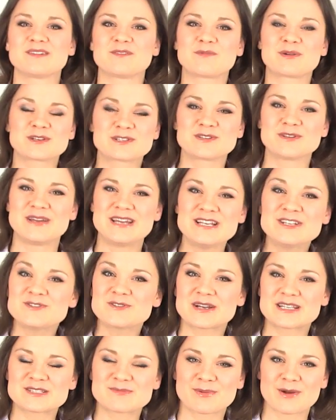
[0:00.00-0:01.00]
personal
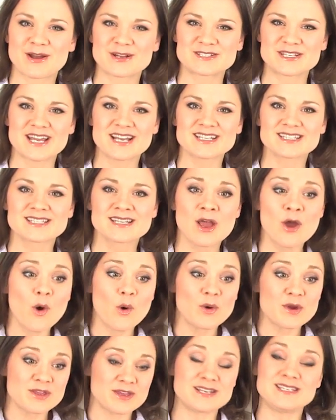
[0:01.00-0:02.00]
interest projects,
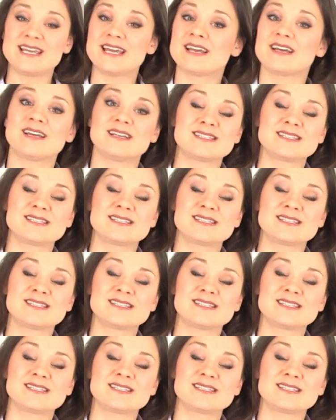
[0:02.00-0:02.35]
or you can take